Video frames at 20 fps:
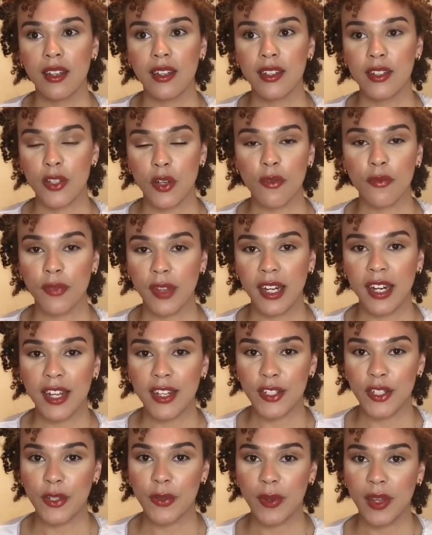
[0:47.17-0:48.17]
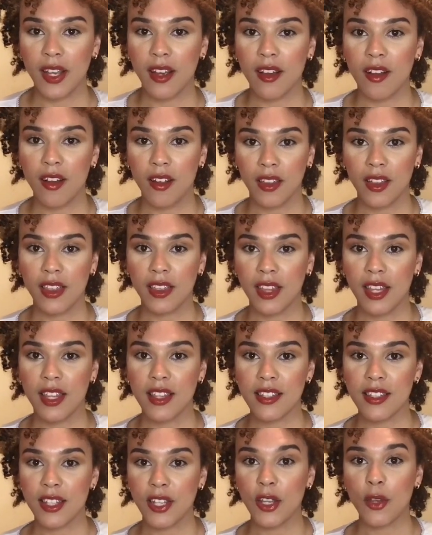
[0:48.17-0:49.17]
don't feel like doing all the
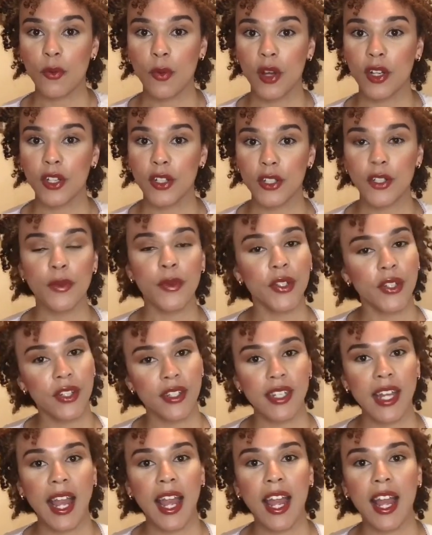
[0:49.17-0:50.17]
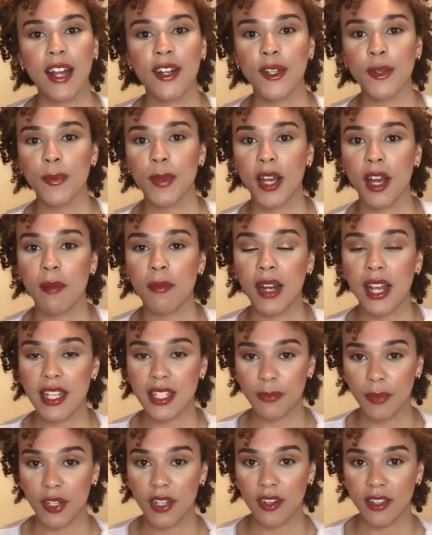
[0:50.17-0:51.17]
things that you want to do in your day and you become less
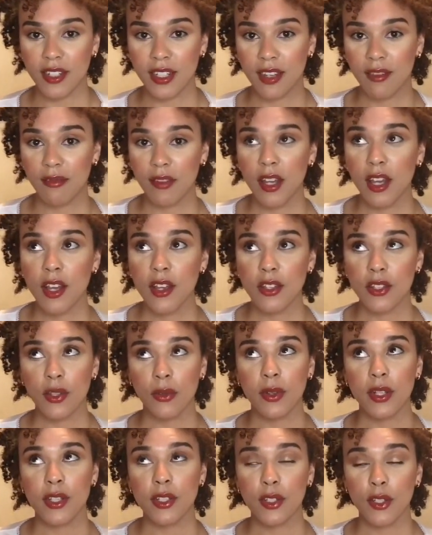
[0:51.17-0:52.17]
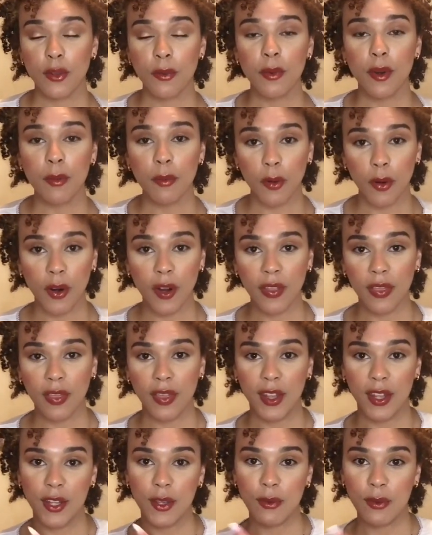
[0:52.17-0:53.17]
productive. So it is super important
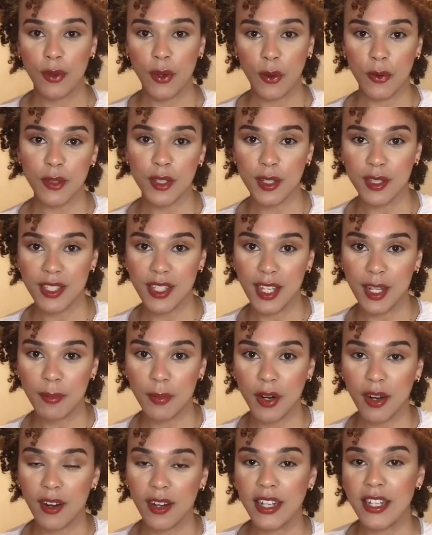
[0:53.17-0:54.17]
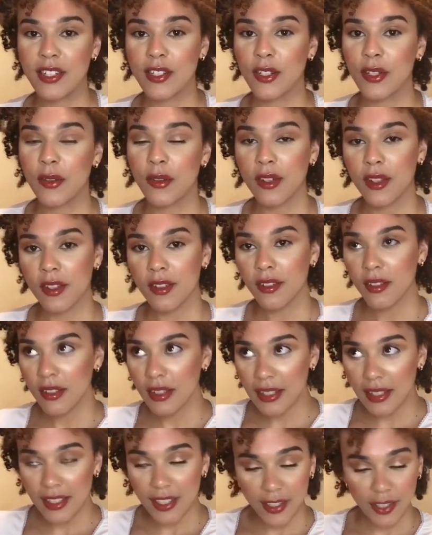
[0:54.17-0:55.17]
that you go to sleep early
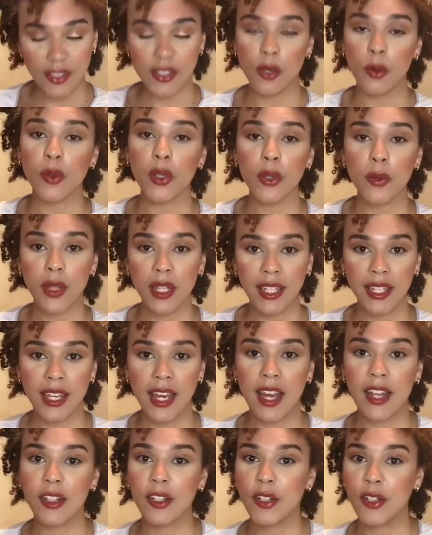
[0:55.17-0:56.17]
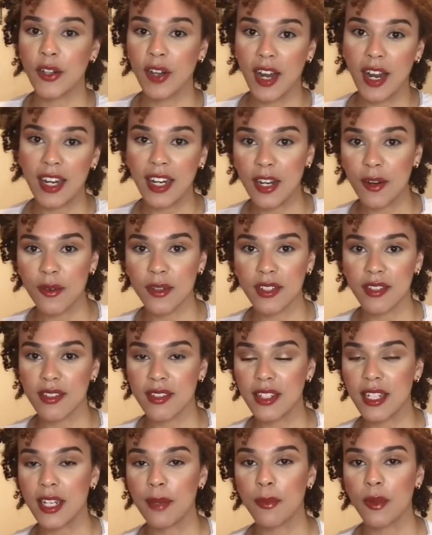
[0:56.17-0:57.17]
so you can get your 8 hours of
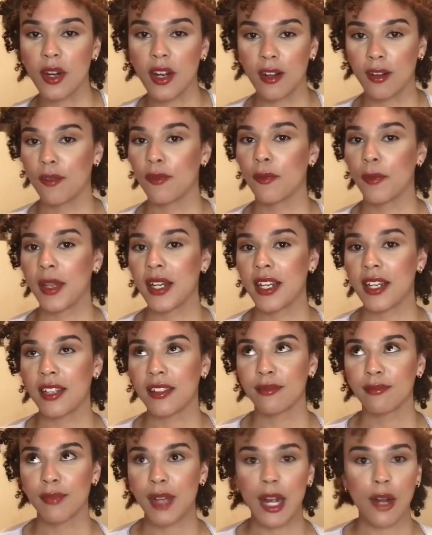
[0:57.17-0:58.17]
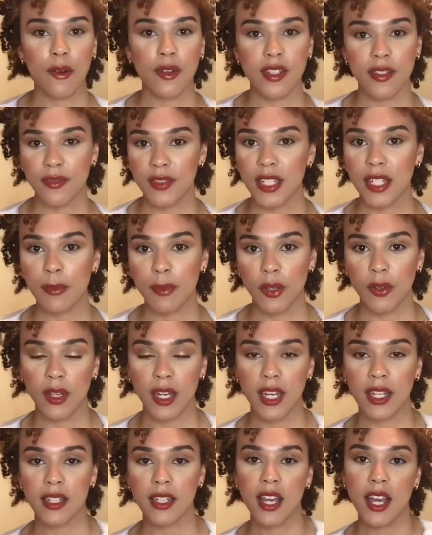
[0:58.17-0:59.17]
sleep, or however many hours of sleep you
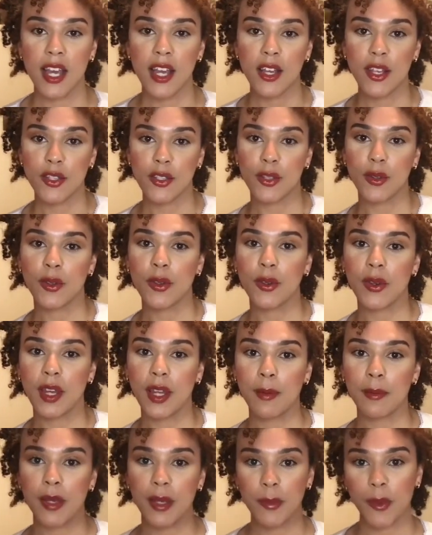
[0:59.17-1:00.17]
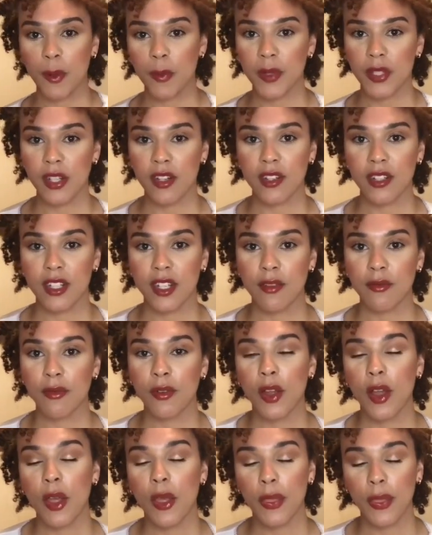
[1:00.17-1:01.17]
need, so you can be more productive
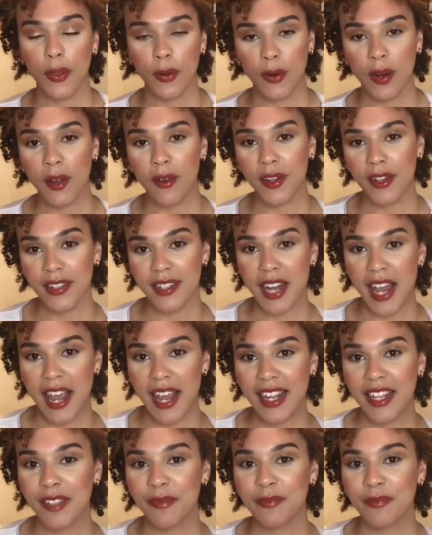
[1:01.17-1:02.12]
throughout your day.